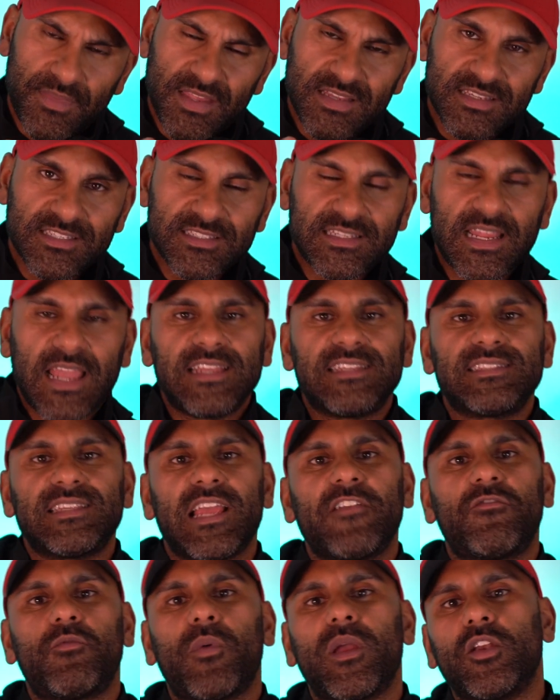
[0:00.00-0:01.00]
Stay
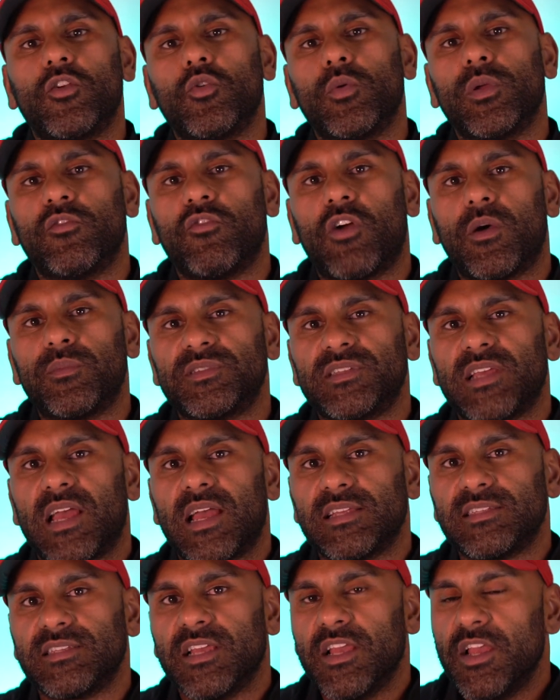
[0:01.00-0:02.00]
safe when doing drop
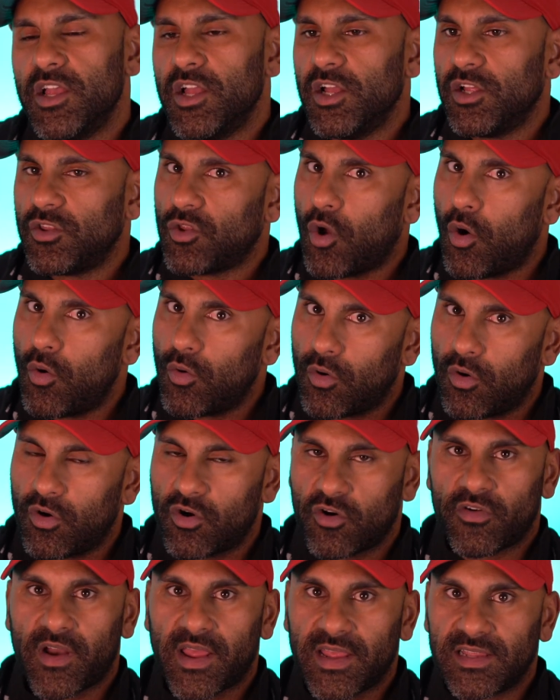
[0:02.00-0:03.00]
sets. Don't go
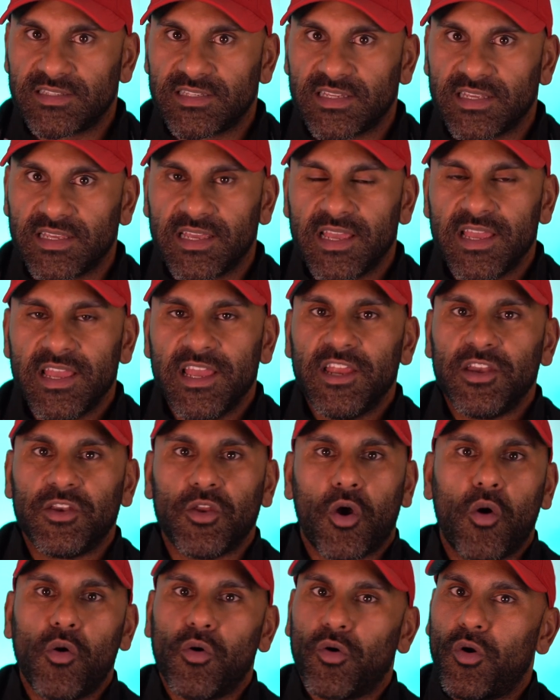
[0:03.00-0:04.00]
crazy.
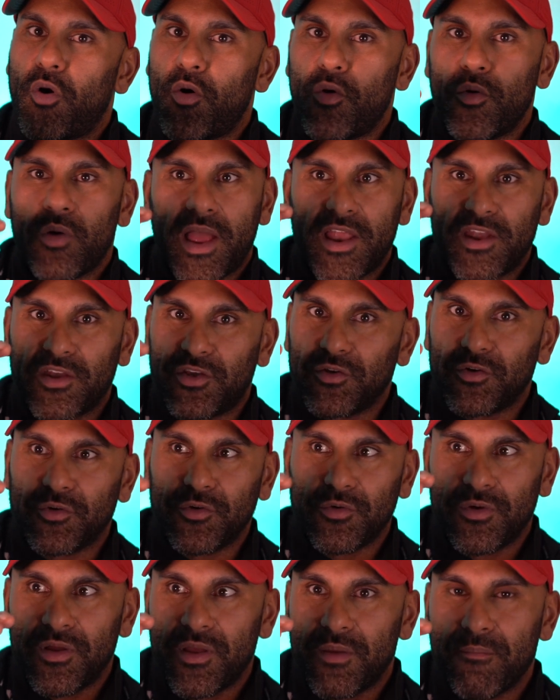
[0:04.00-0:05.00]
Don't go and
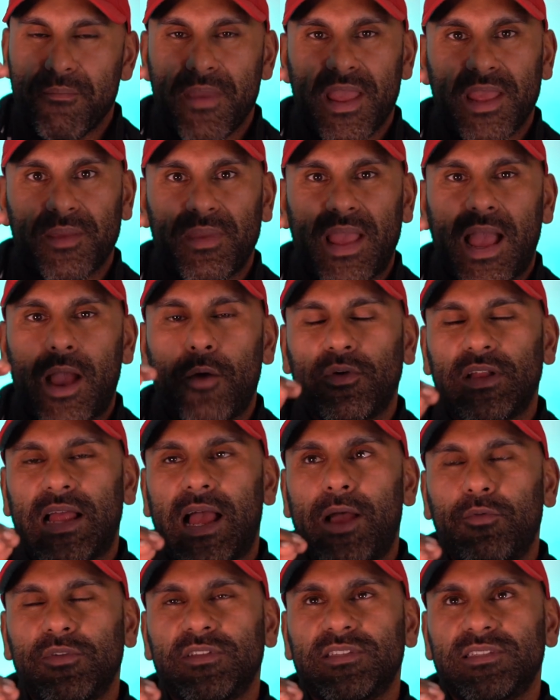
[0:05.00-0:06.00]
do maybe, I
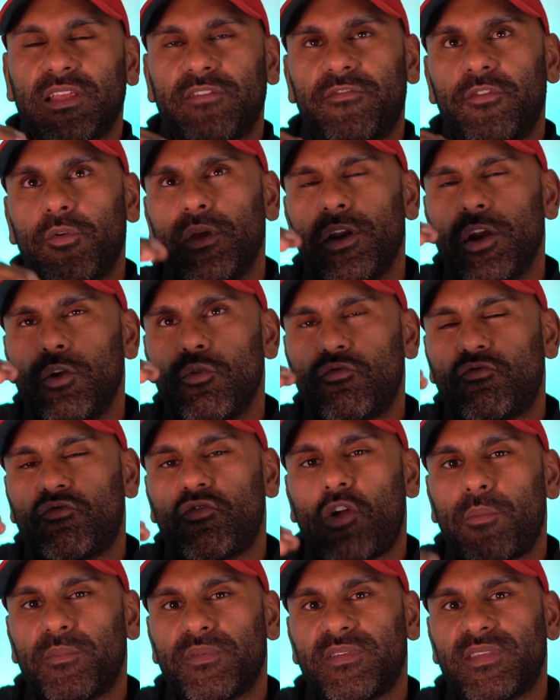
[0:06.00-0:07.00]
would if you're going to do
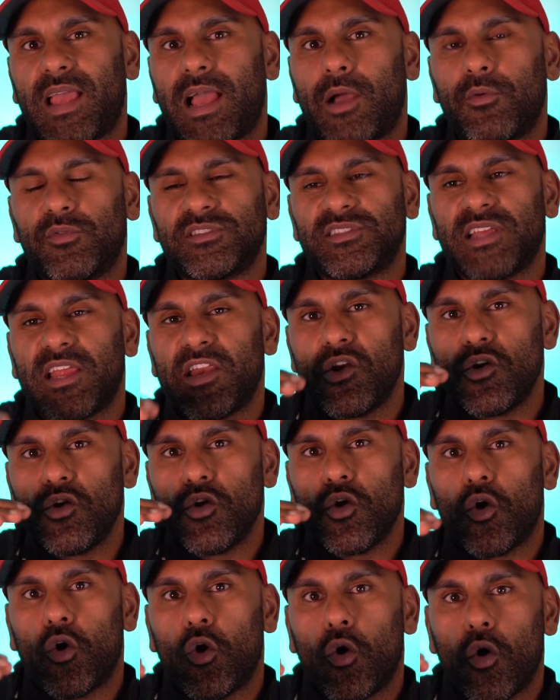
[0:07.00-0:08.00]
drop set, I would say
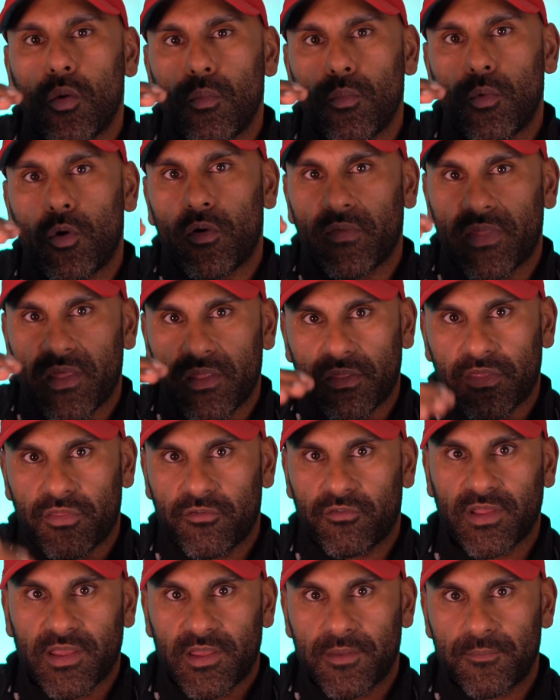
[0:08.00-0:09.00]
no more than
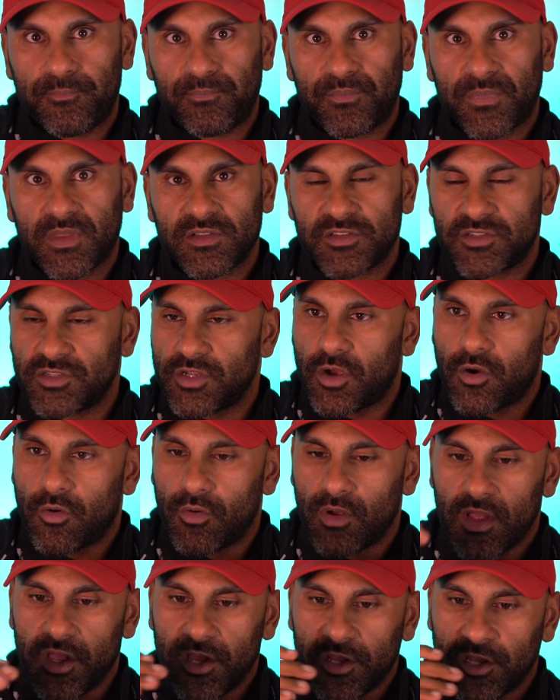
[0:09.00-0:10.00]
3.
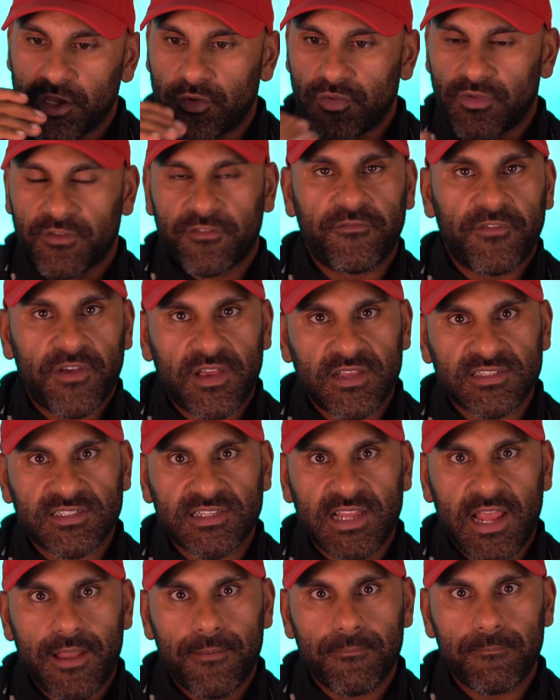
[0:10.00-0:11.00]
So you do your first
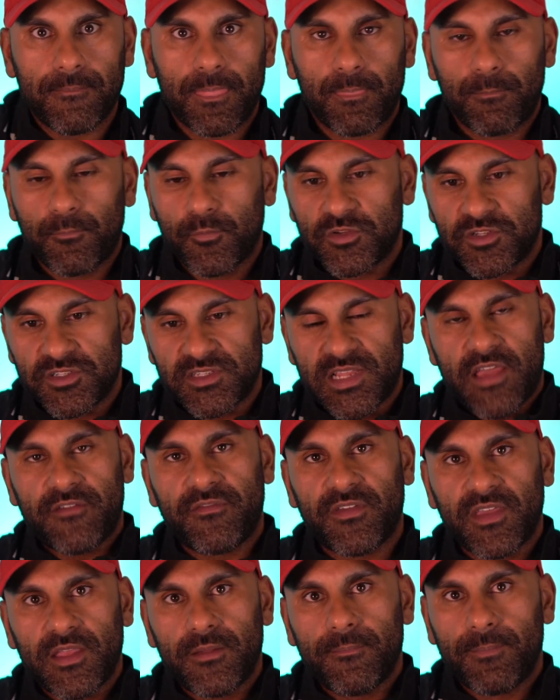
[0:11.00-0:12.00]
set, which is
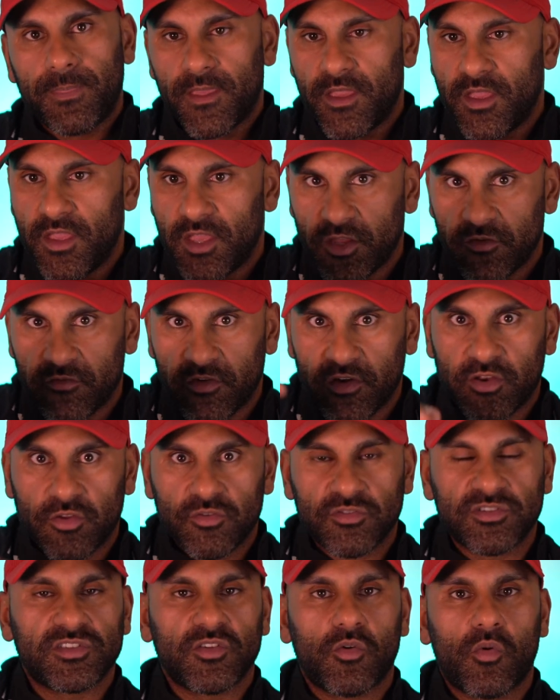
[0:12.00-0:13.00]
heavy. You
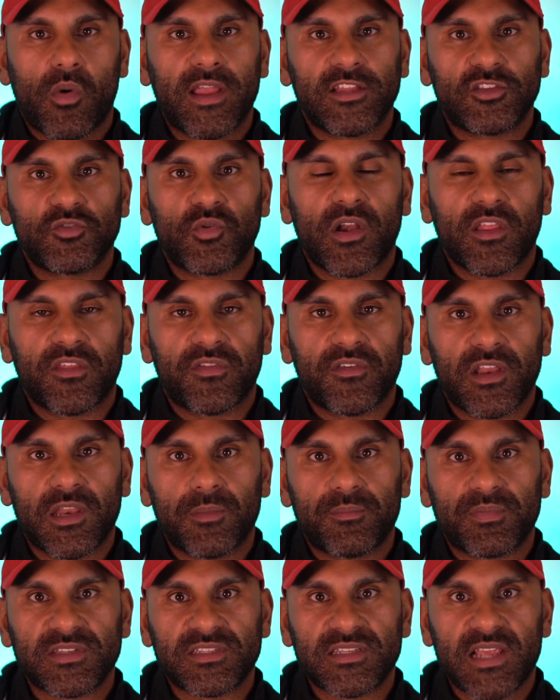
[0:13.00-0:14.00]
reduce the weight
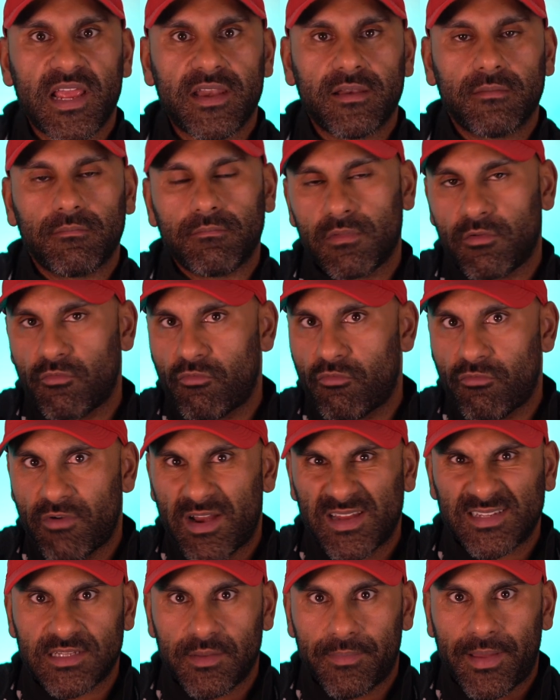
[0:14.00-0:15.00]
20-30%,
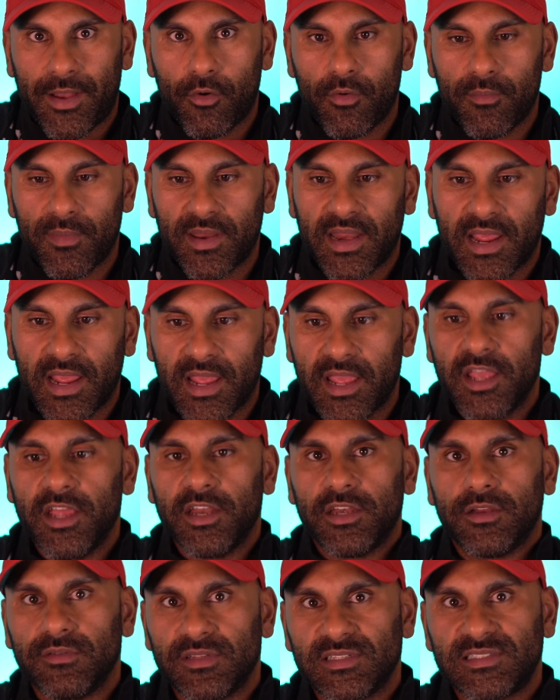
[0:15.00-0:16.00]
rest about a minute,
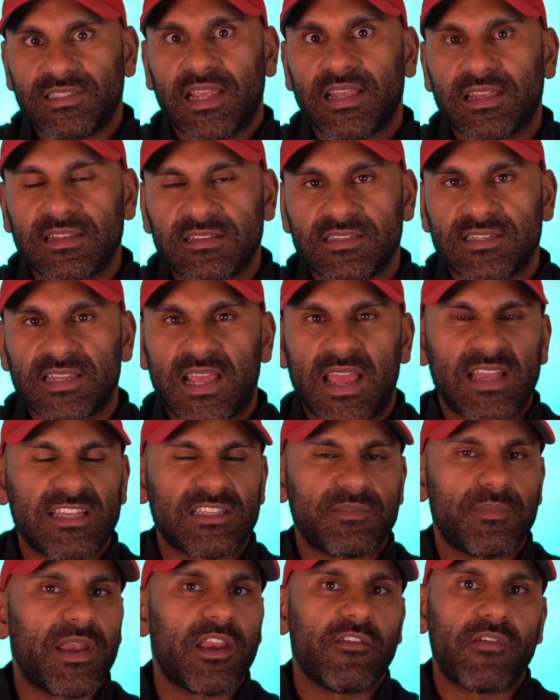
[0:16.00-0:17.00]
do the second set,
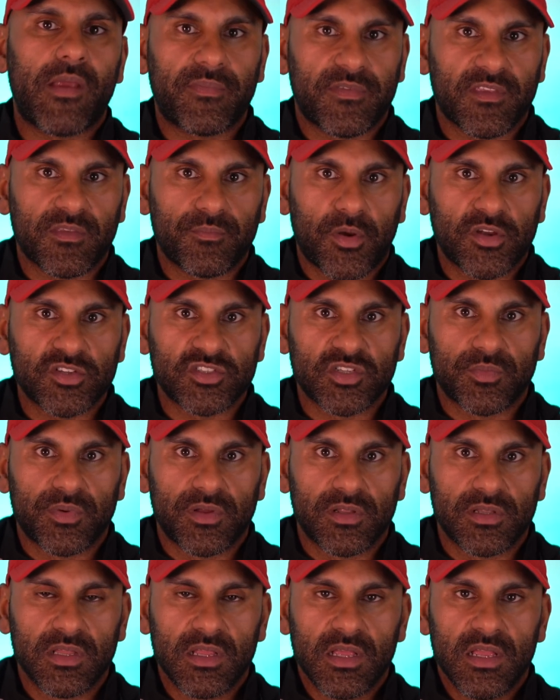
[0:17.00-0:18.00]
as many reps as
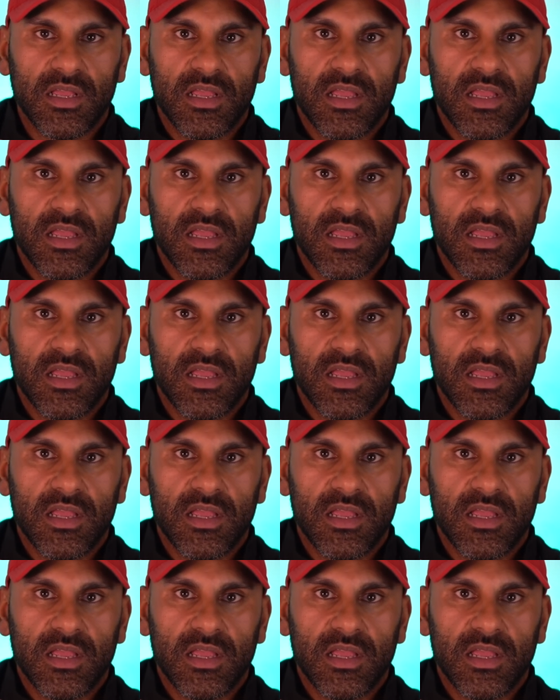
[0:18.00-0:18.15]
possible.